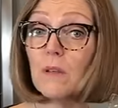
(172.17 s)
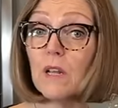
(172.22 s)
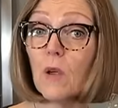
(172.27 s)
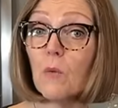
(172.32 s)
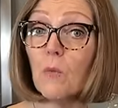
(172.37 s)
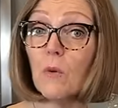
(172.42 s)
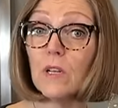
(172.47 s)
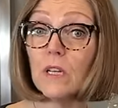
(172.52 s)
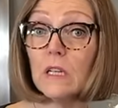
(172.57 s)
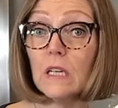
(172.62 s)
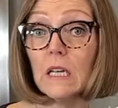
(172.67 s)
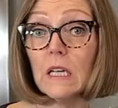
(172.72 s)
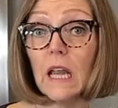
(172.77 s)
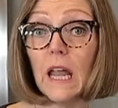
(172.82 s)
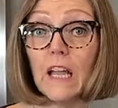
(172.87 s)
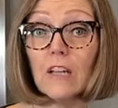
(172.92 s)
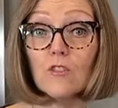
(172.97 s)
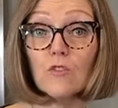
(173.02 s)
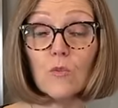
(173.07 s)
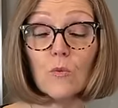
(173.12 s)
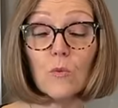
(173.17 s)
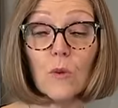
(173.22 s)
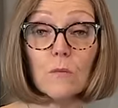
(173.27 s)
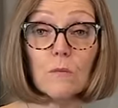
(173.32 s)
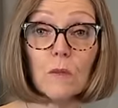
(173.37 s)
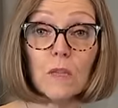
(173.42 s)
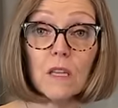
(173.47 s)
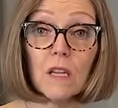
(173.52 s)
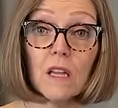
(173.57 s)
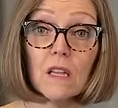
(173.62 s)
but I wanted an extra
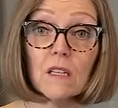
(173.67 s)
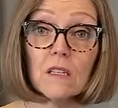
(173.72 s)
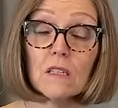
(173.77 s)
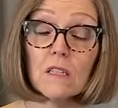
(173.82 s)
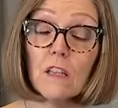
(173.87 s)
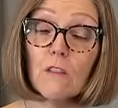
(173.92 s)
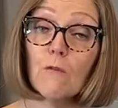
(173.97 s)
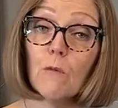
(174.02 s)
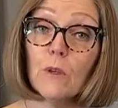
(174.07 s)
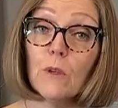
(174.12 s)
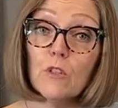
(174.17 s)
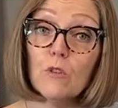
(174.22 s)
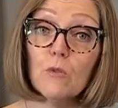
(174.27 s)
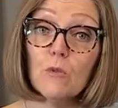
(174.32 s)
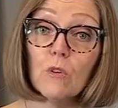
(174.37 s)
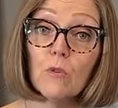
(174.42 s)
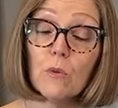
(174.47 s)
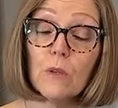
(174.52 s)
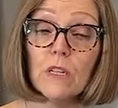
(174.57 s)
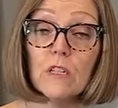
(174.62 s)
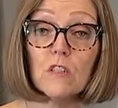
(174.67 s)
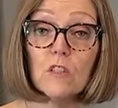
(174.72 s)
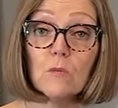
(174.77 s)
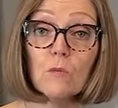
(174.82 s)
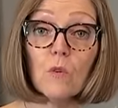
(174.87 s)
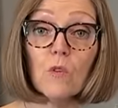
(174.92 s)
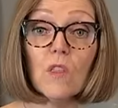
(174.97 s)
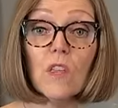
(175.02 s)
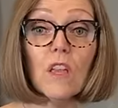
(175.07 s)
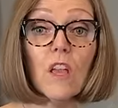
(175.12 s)
one because if we do a green
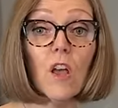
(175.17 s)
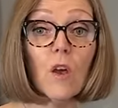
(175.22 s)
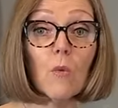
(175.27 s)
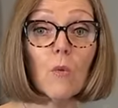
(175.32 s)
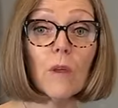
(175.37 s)
smoothie,